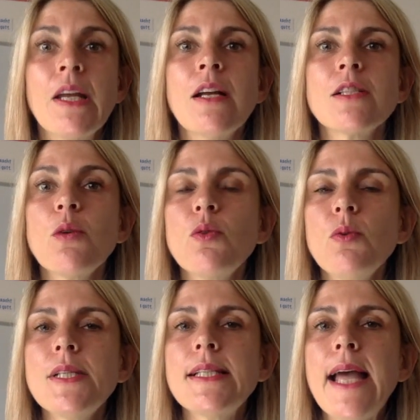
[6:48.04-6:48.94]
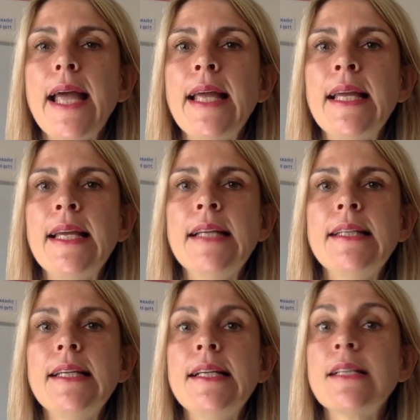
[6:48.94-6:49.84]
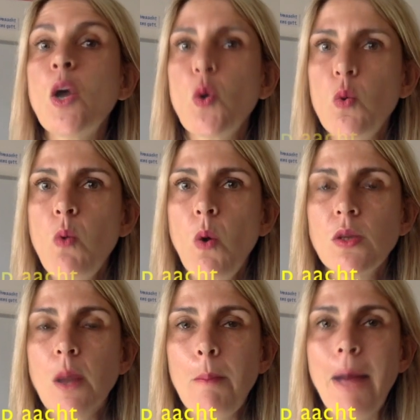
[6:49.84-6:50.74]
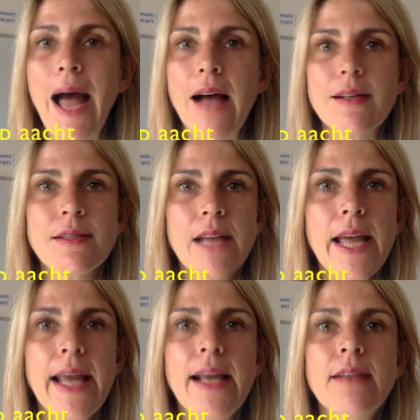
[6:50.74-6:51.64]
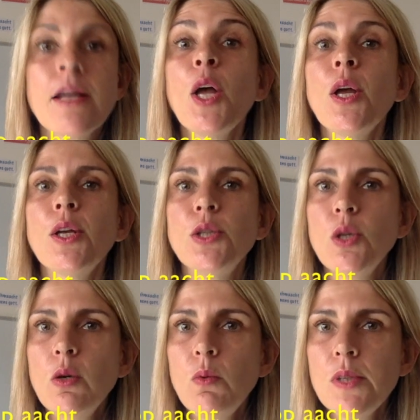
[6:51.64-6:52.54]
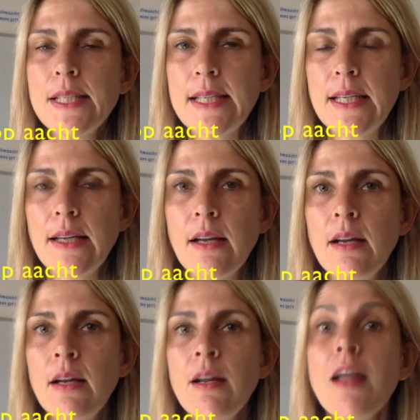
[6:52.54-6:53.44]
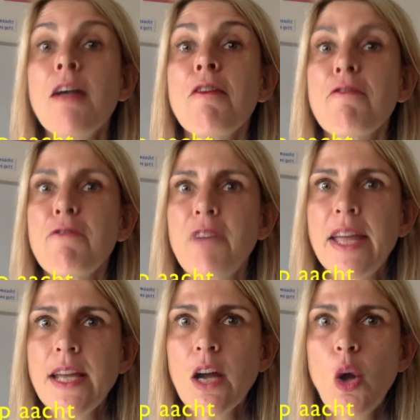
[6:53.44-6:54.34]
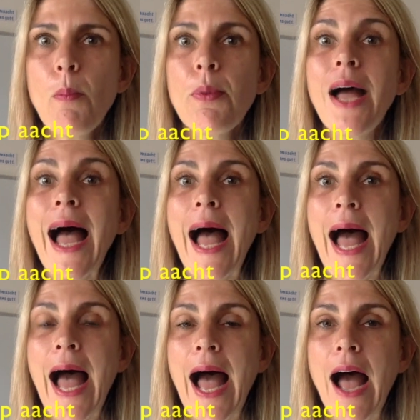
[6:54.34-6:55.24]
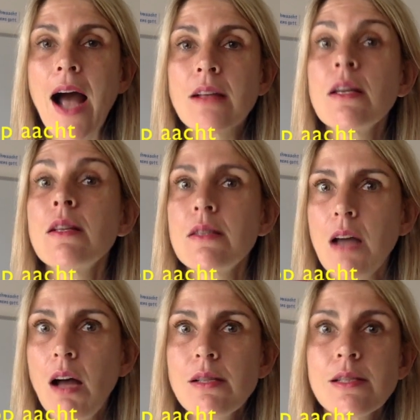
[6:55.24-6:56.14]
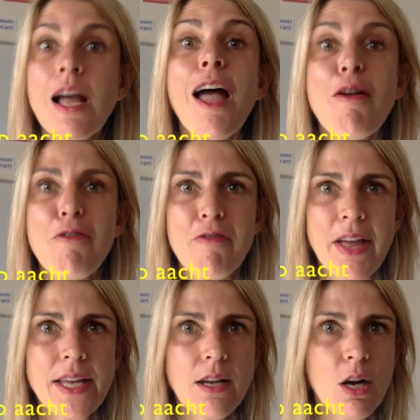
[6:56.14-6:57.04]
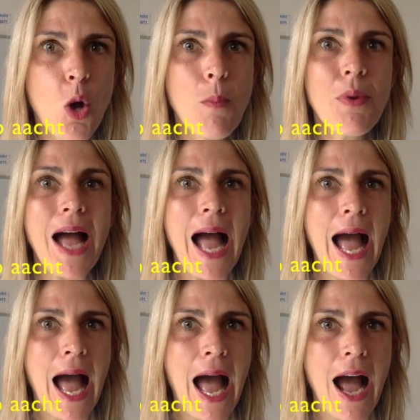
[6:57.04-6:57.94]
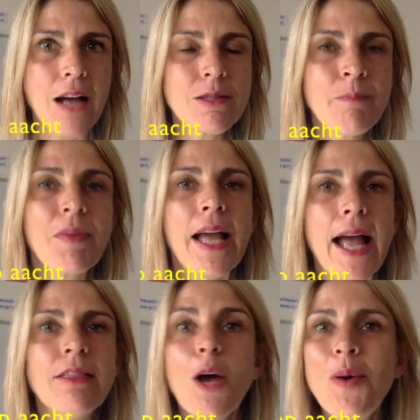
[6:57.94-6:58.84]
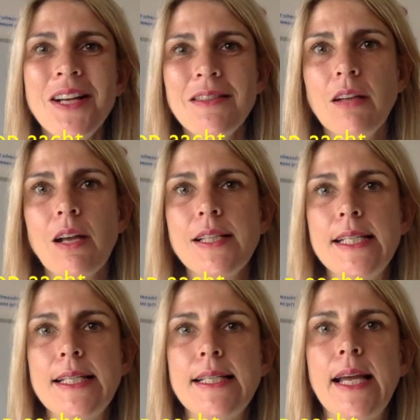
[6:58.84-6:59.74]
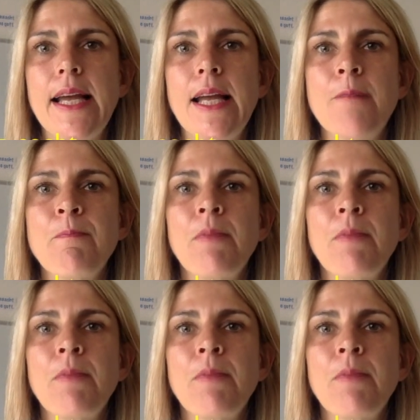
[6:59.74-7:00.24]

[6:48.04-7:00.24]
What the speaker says: So to say it is 8:15, you would hear feirel op 8. Das feirel op 8. And now another detail.